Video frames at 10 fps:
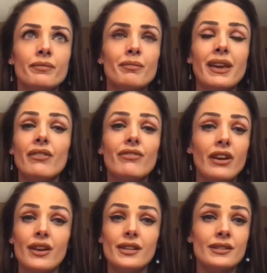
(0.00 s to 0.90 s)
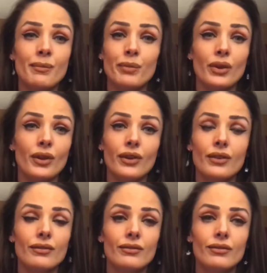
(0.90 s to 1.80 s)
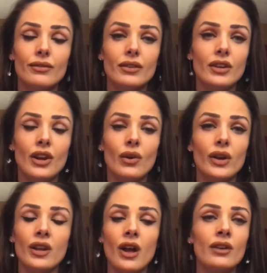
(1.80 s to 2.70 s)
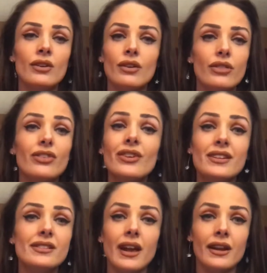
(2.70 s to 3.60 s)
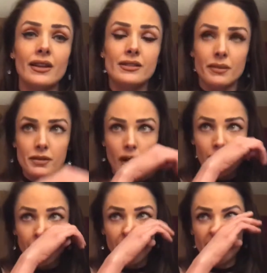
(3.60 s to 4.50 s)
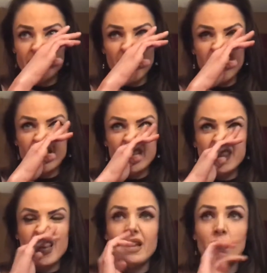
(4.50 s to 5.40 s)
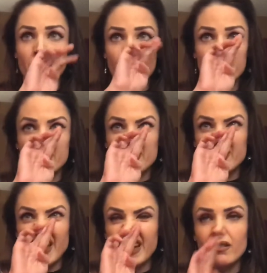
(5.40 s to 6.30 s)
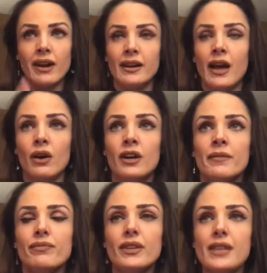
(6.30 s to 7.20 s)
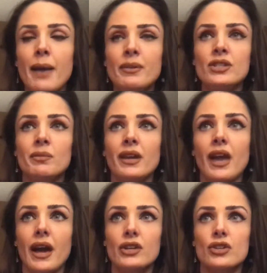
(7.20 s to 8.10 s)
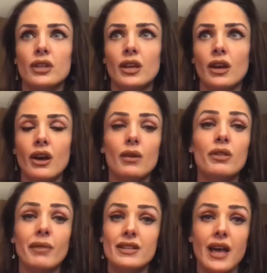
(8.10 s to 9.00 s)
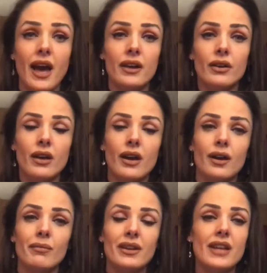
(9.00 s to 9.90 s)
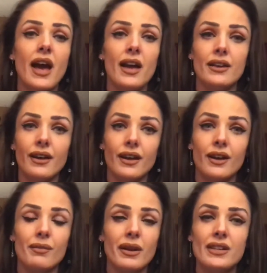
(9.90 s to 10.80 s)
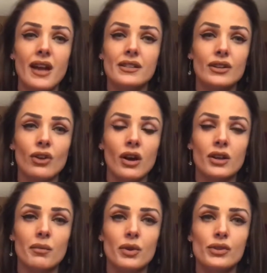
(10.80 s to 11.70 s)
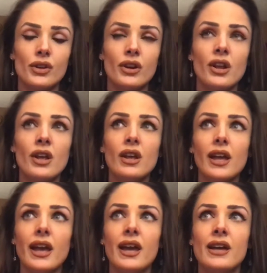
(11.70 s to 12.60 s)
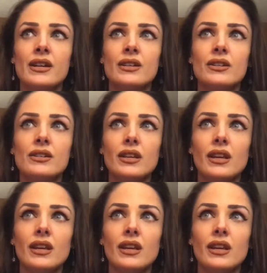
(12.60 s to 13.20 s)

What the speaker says: make a very simple, in under 30 seconds, I'm talking. I'll just say what I would do like right now. This happened to me actually with my dad. My dad is a chronic abuser, and